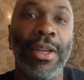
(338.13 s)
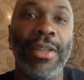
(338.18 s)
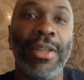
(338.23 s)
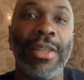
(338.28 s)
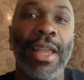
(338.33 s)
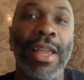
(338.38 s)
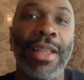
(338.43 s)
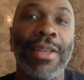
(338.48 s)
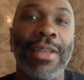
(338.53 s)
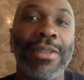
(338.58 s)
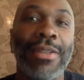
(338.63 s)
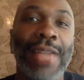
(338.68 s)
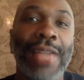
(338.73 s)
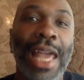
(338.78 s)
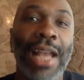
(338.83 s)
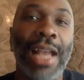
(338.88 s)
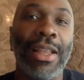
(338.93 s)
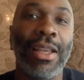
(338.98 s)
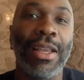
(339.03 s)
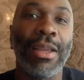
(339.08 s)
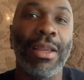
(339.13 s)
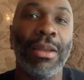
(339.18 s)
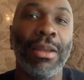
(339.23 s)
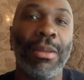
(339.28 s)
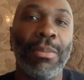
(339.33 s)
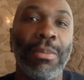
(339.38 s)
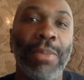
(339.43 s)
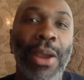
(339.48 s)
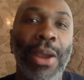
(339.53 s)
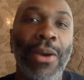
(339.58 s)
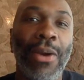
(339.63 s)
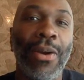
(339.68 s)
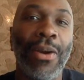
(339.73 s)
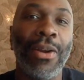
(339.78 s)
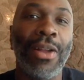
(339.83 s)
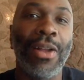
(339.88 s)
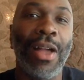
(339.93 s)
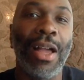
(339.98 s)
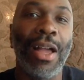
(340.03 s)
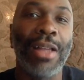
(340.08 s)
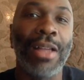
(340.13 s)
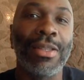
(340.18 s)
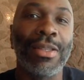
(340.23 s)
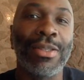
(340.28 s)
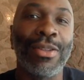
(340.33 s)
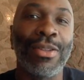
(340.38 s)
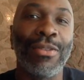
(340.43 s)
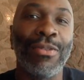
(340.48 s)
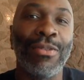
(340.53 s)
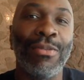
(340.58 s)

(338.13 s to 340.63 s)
Not exactly paragons